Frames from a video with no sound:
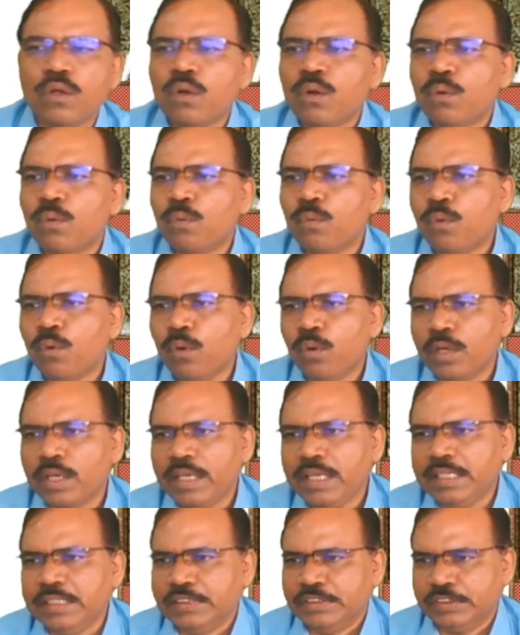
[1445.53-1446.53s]
O
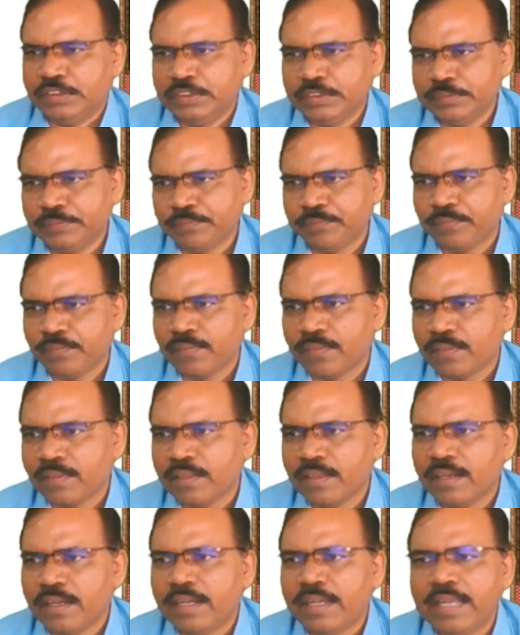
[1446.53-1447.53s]
is
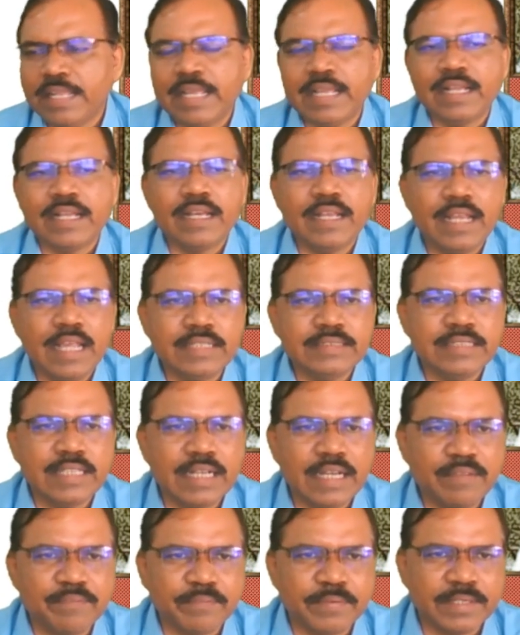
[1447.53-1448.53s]
taken as a
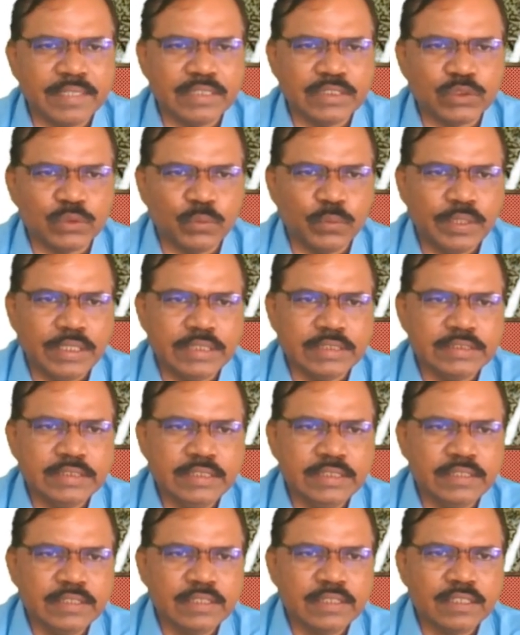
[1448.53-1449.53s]
reference
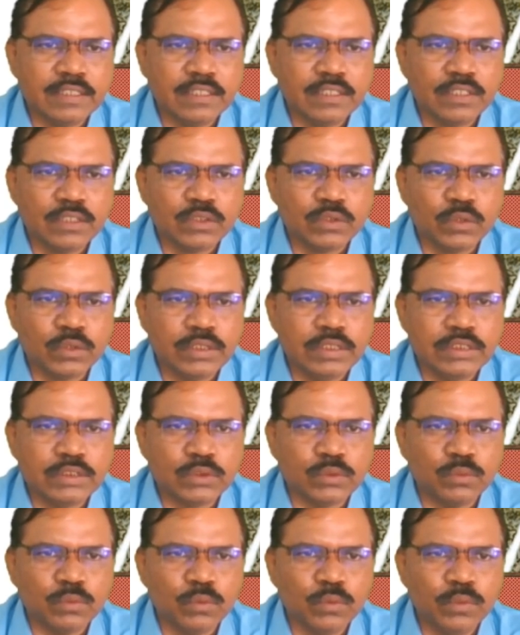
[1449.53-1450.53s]
origin. So
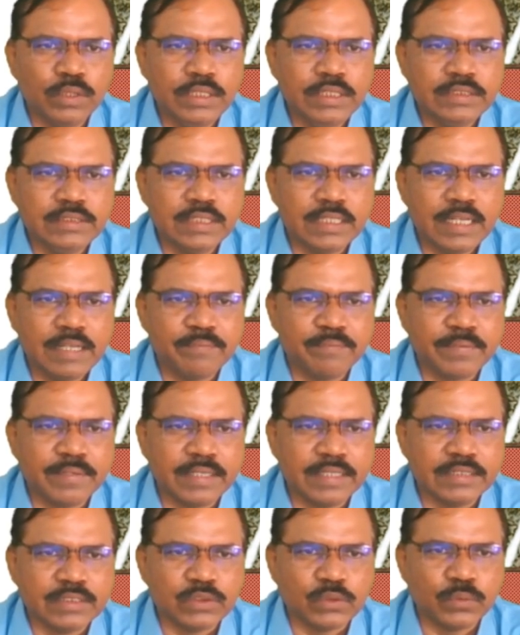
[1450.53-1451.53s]
this O is
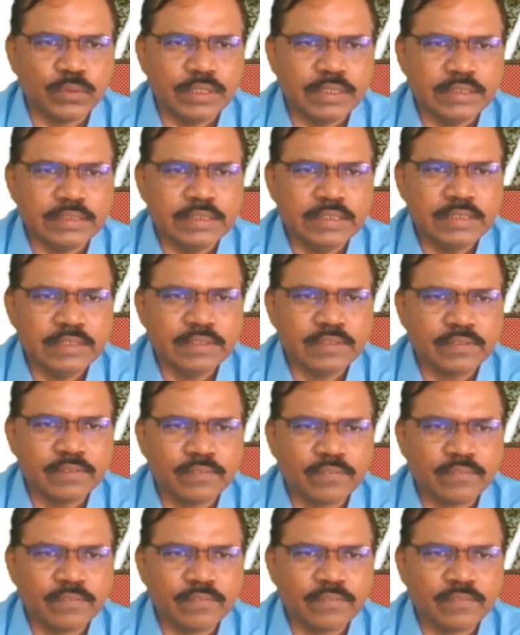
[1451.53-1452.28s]
reference origin.